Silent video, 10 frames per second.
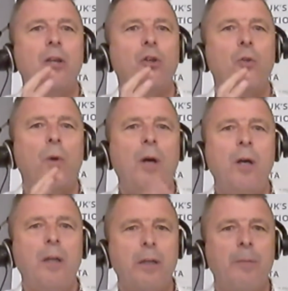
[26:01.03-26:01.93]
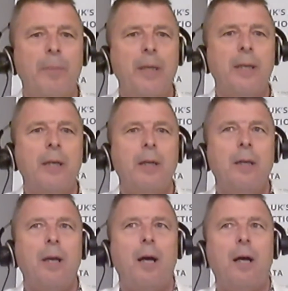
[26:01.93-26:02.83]
you are going to be,
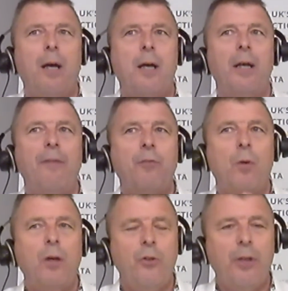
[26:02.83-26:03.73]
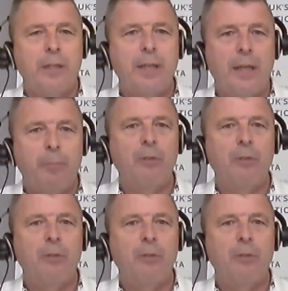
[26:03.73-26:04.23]
if you are knocking down a